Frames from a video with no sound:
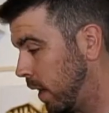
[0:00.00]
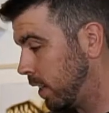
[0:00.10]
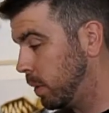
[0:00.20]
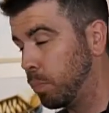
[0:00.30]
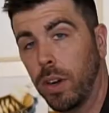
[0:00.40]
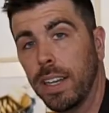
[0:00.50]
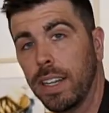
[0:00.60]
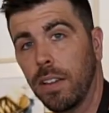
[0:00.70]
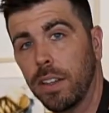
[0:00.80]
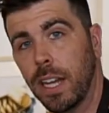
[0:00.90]
will actually bring
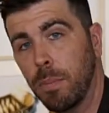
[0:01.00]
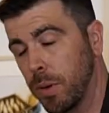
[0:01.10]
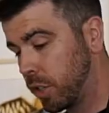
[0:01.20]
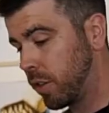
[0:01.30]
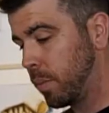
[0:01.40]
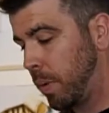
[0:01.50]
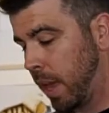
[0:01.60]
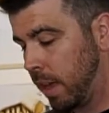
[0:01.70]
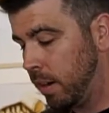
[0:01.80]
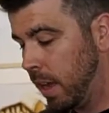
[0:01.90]
down the temperature of the
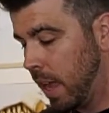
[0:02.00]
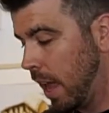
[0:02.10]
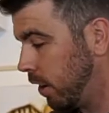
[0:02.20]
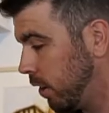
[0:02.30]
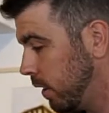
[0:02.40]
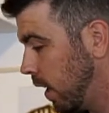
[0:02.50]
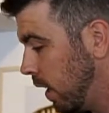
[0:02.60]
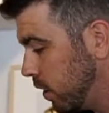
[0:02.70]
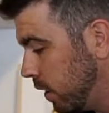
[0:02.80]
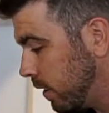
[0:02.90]
pan, and it could
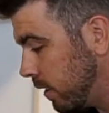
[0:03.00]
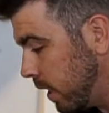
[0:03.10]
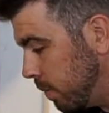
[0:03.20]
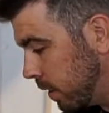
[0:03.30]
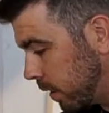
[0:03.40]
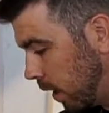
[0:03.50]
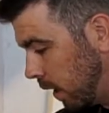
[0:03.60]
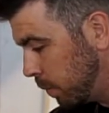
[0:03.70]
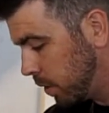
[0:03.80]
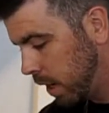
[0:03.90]
cause you to steam the
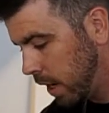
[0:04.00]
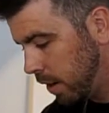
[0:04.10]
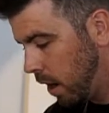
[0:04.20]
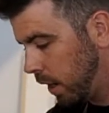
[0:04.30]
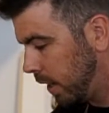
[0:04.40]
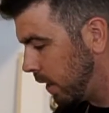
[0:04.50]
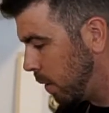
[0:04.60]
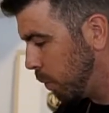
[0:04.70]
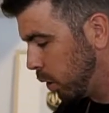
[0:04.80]
scallops, not get that